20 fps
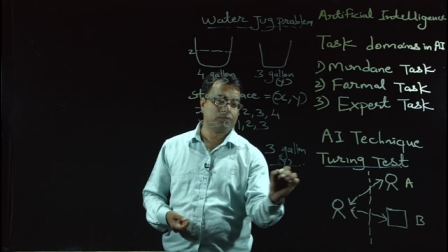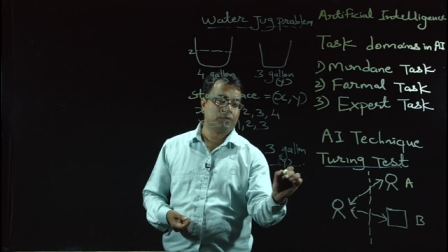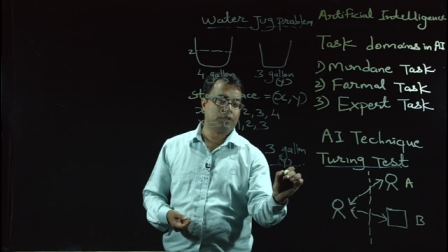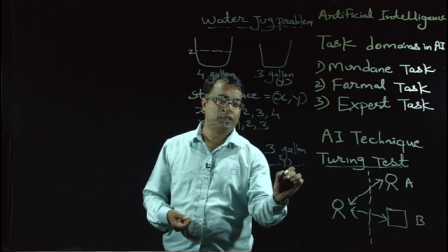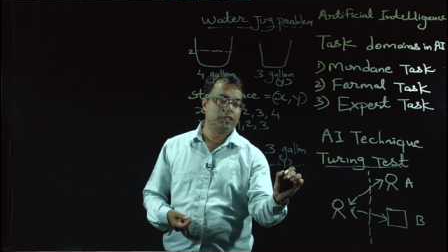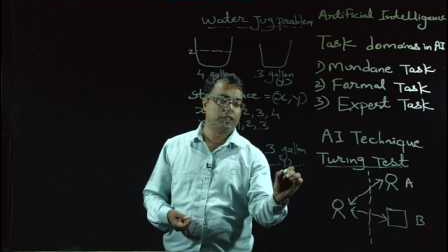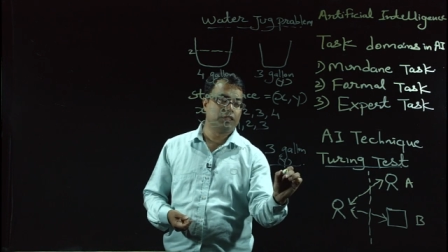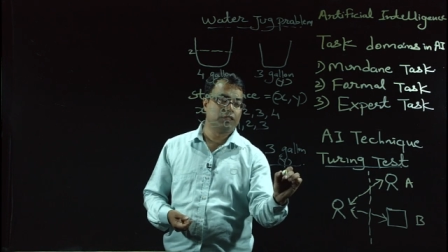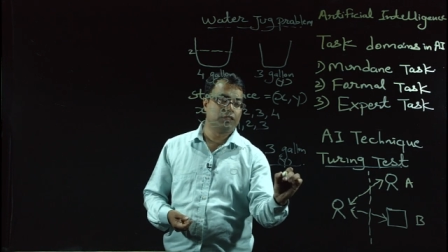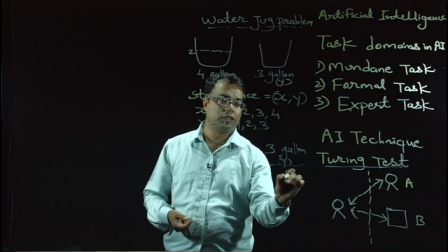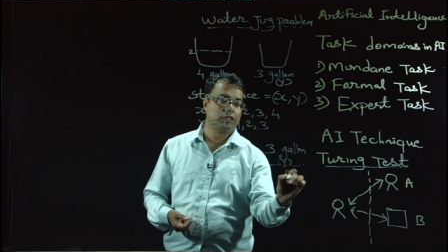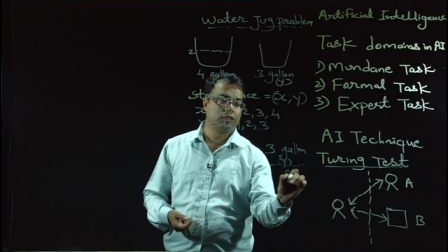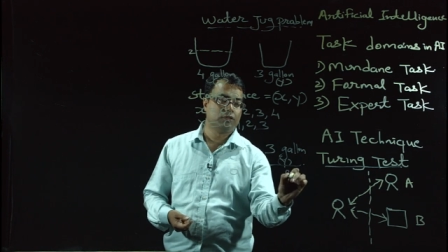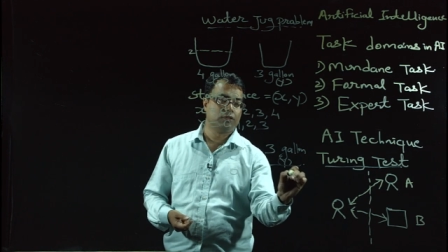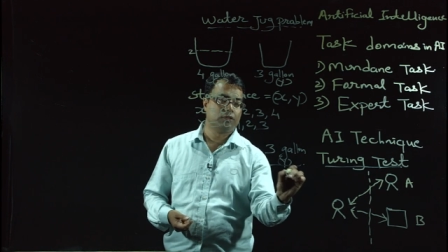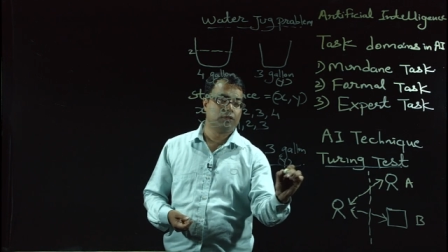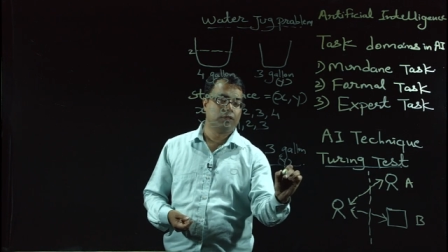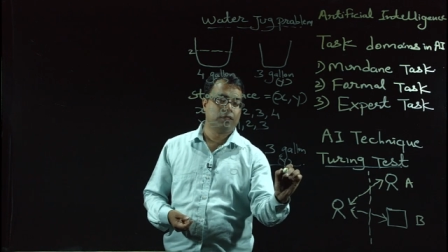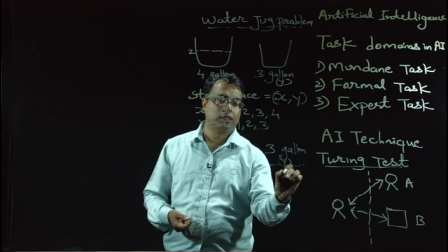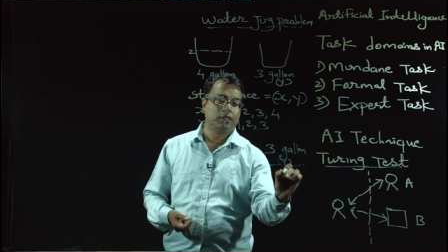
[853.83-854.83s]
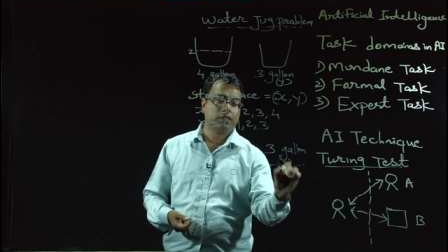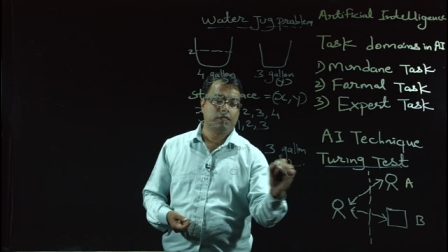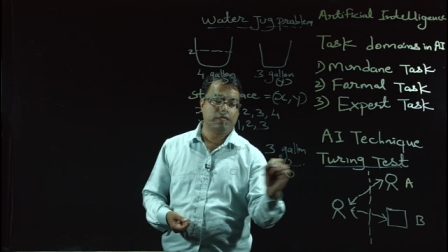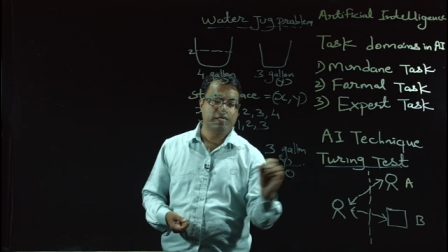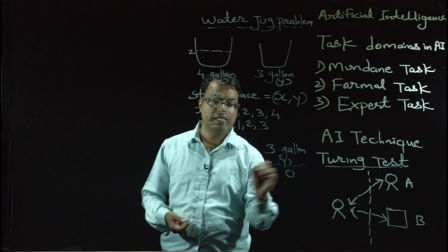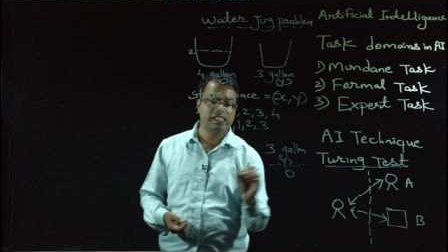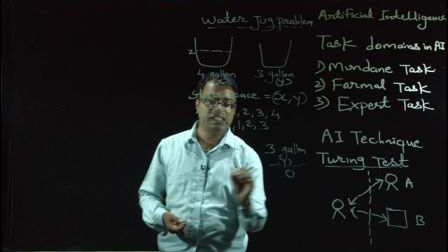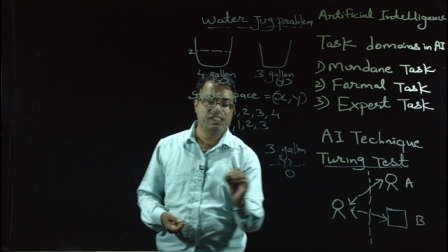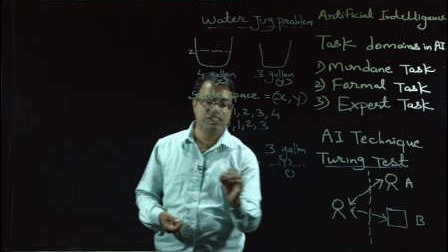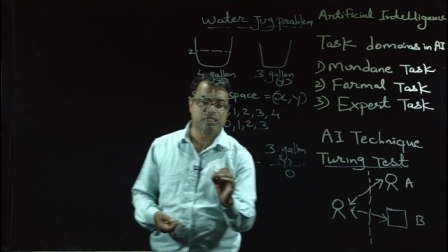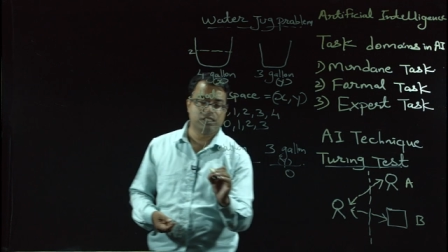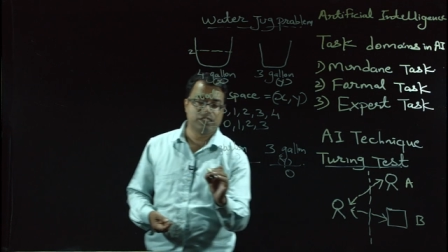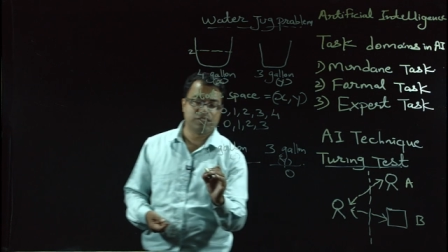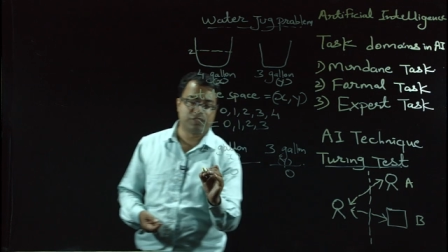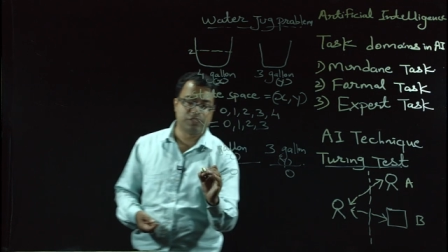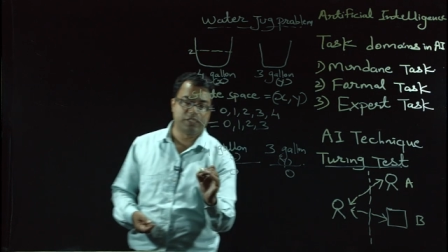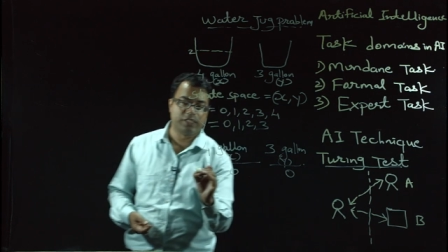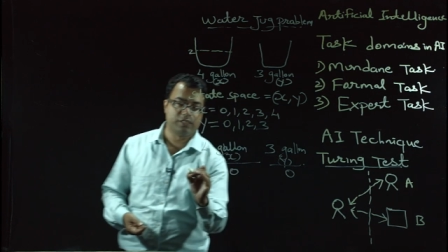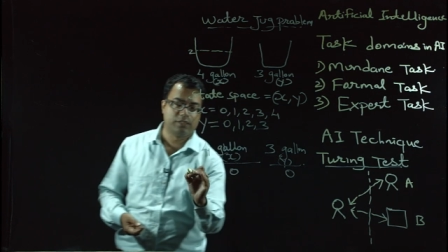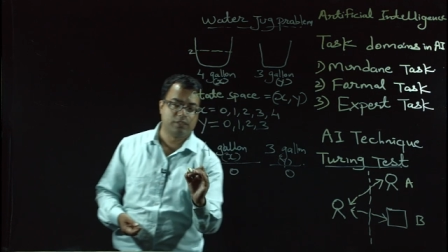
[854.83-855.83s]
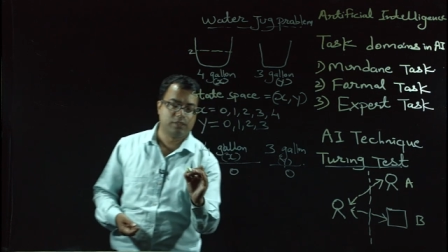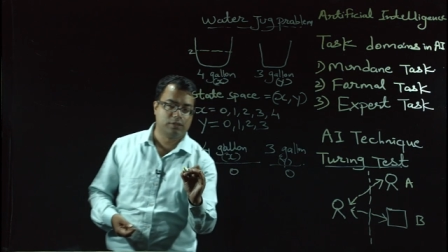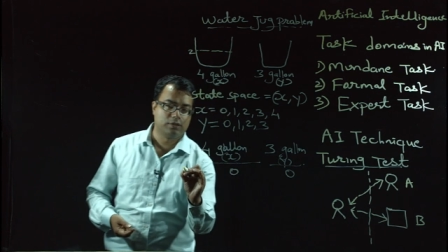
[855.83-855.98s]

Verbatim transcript: This is the initial state.